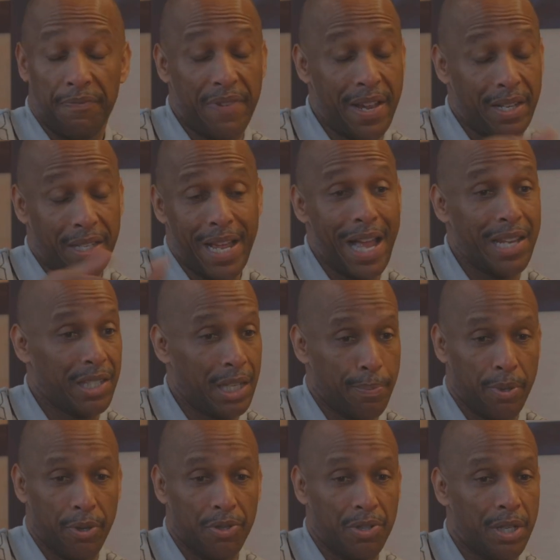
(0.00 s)
fantastic
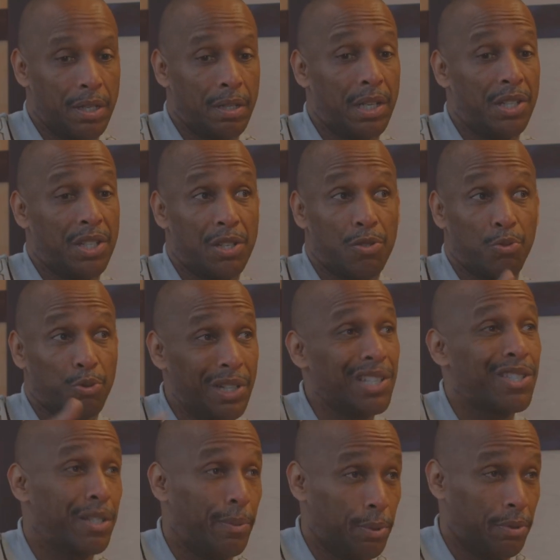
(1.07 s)
person and she's
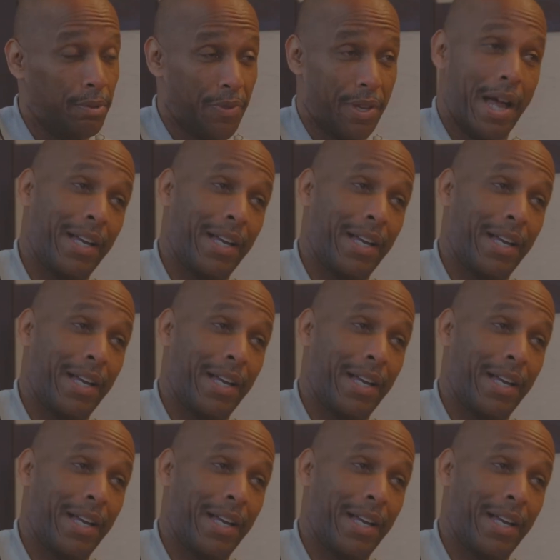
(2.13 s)
reasonable. Now